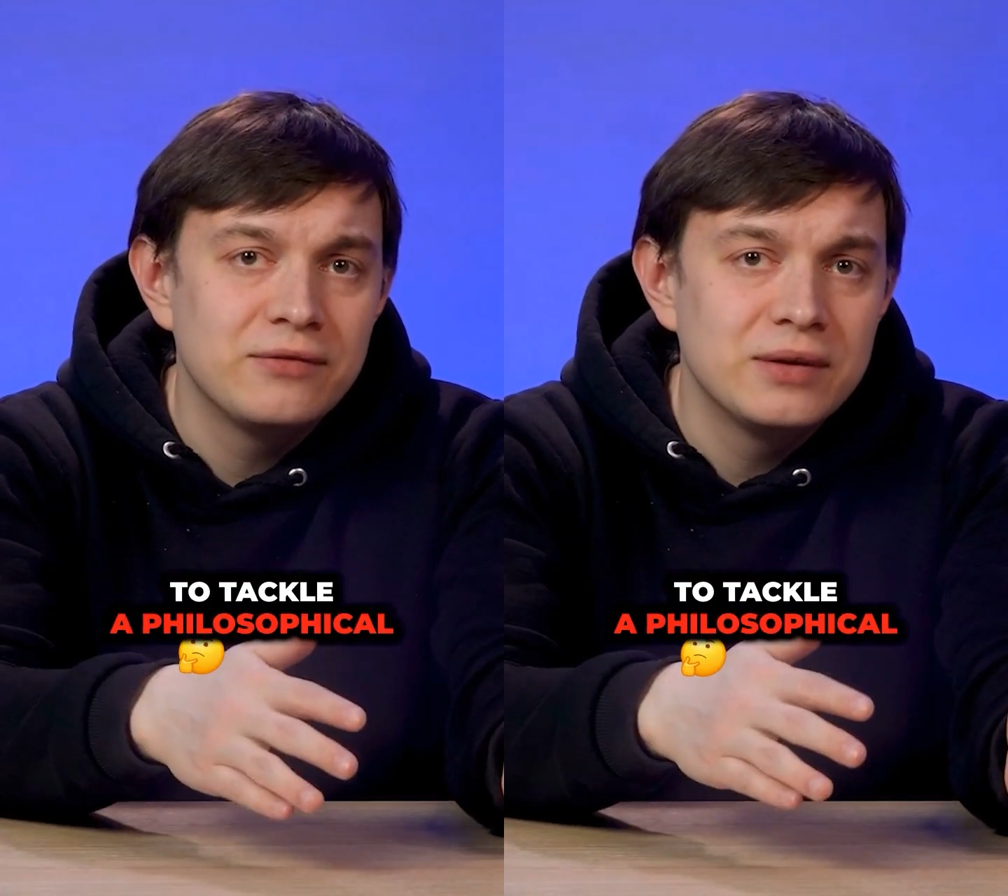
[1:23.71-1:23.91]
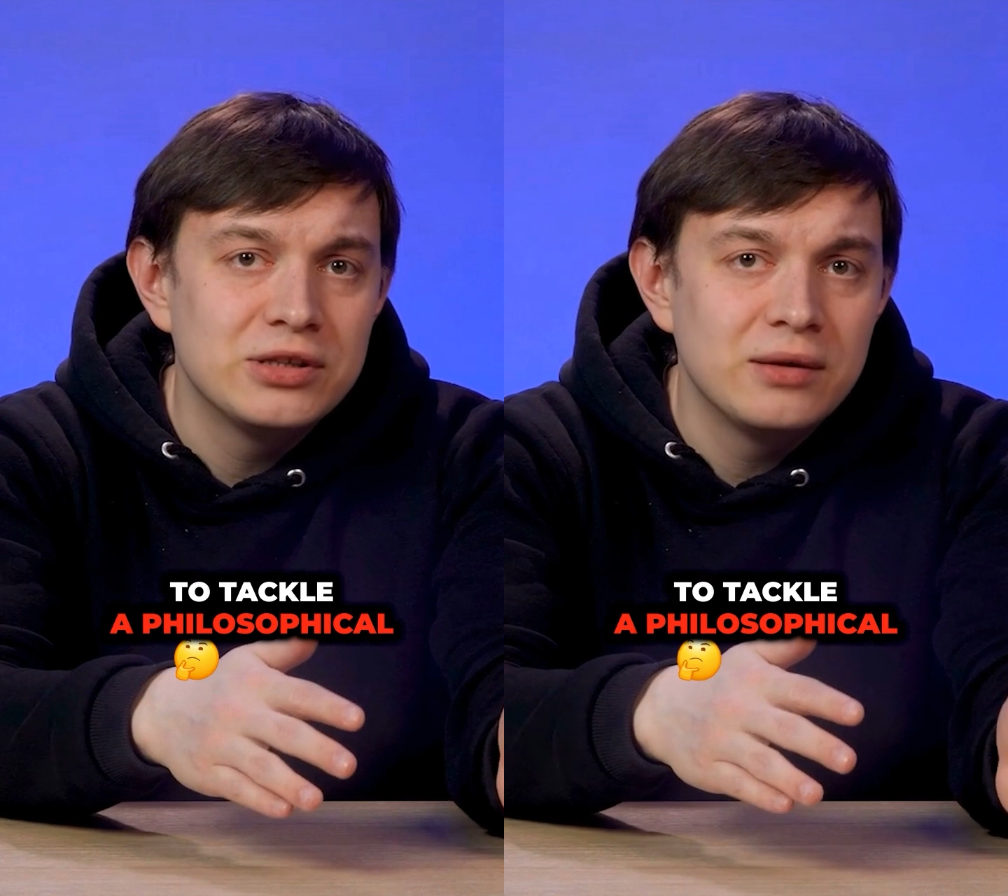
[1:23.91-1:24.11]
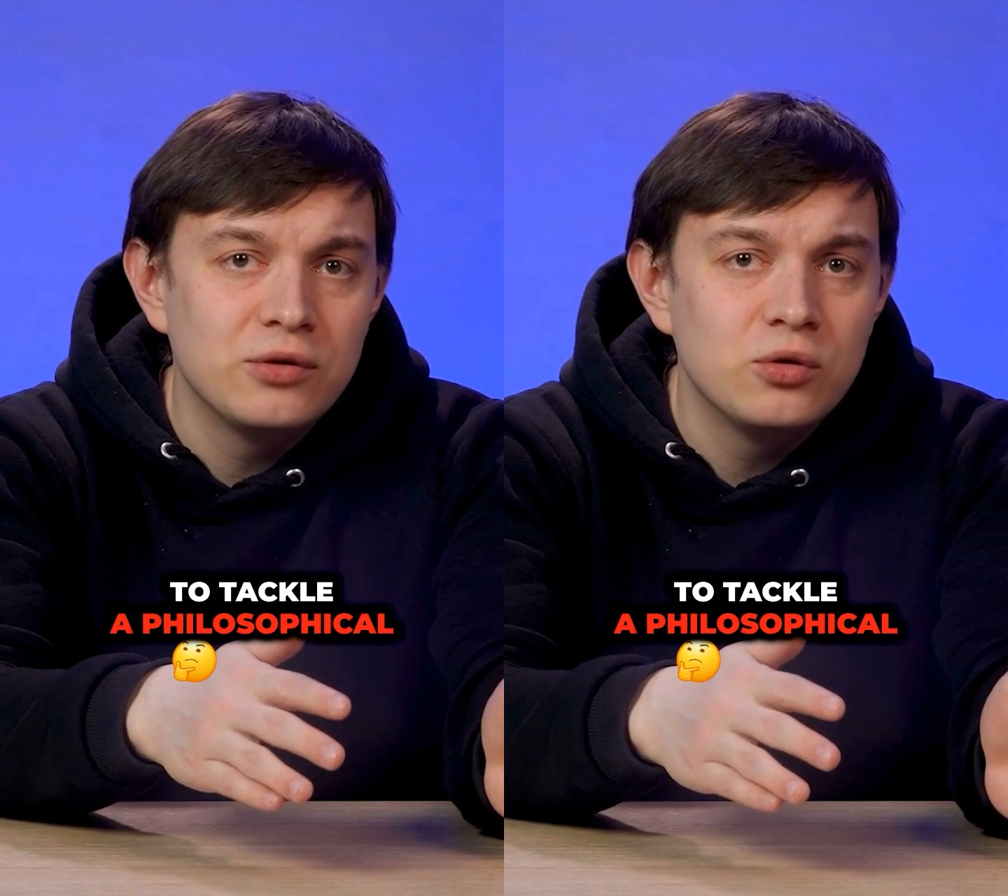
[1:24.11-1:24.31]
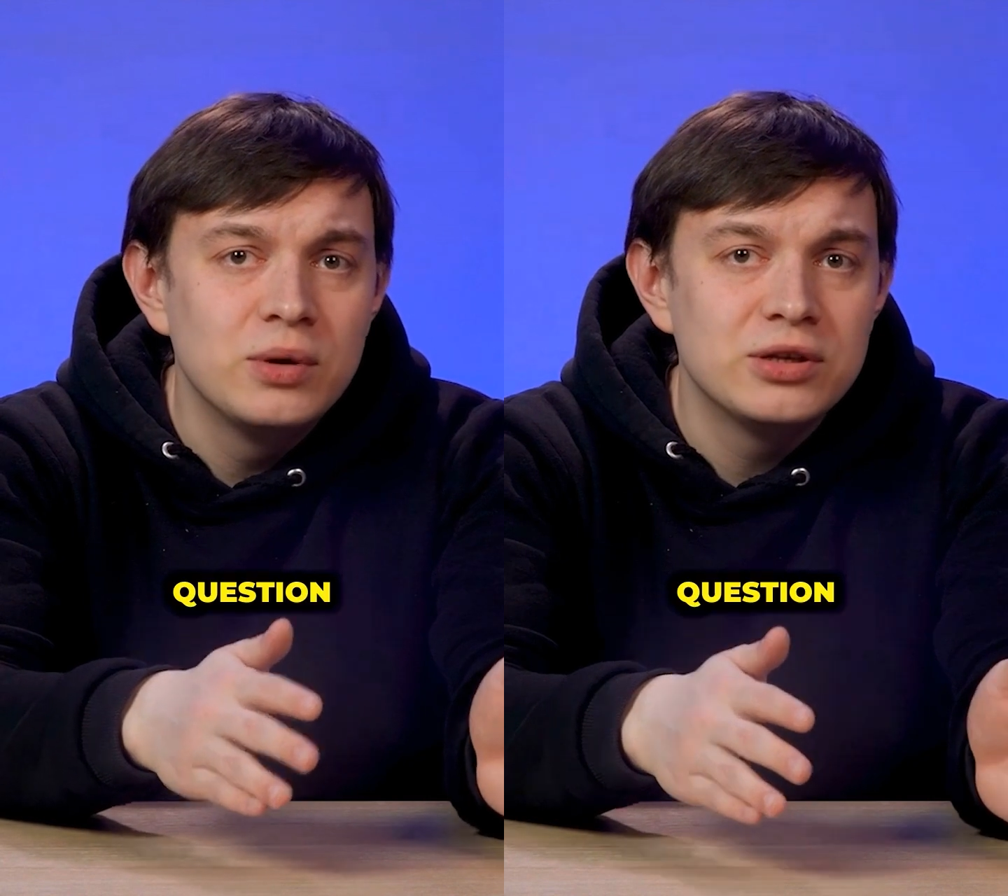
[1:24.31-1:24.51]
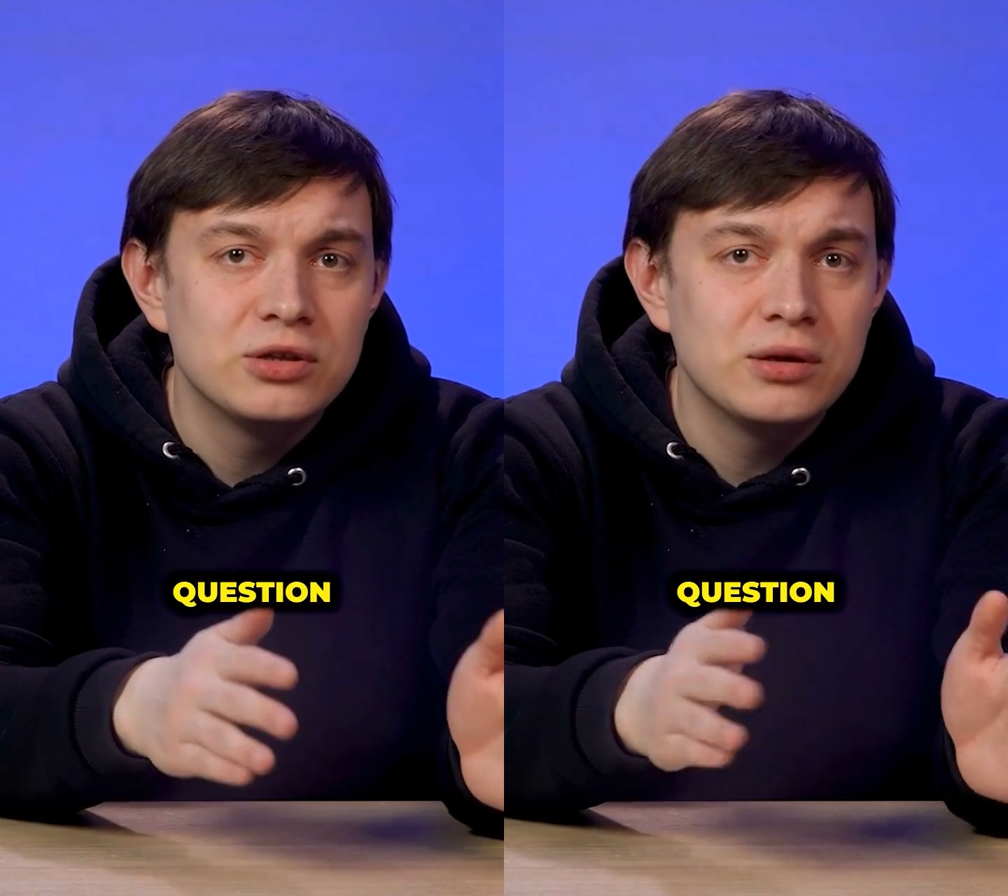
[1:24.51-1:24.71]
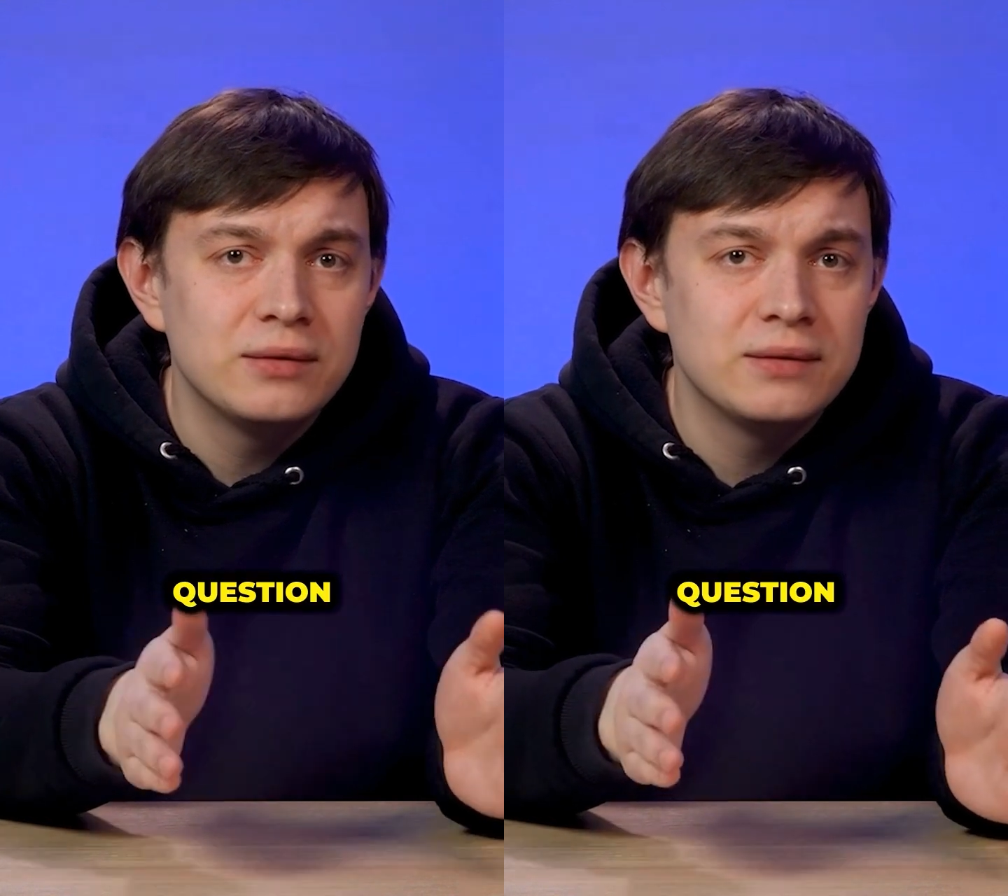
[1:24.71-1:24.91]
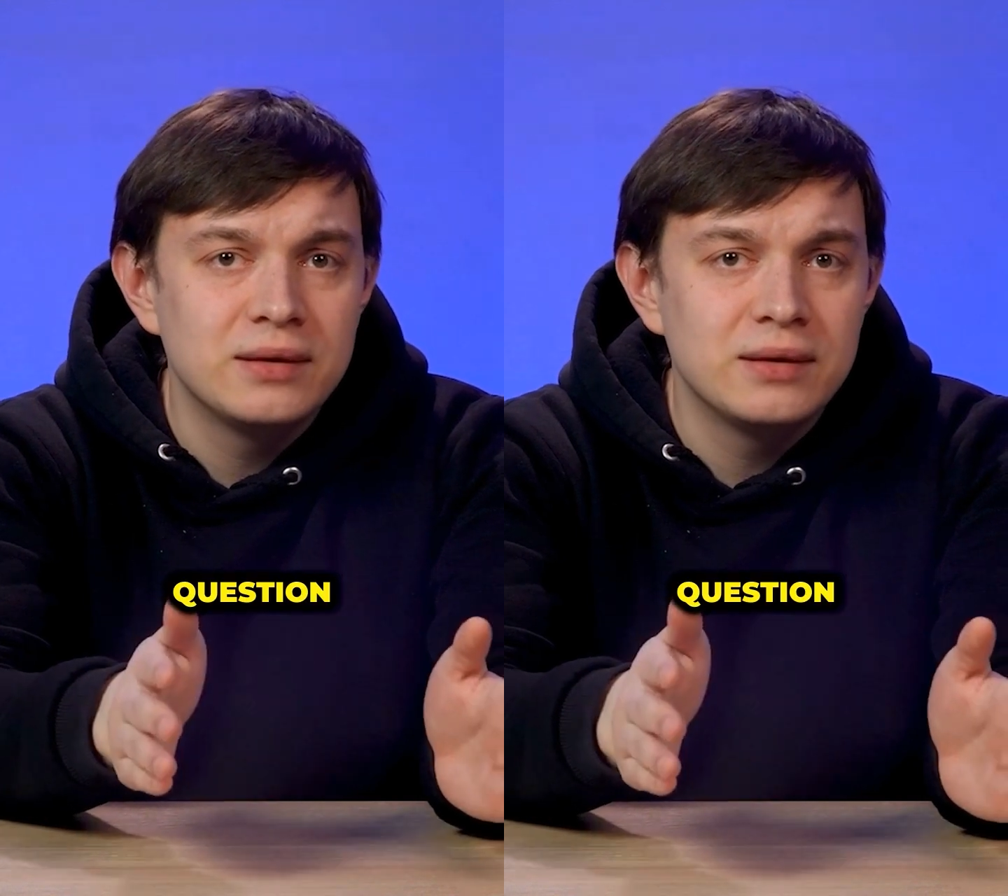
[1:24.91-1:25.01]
a philosophical question.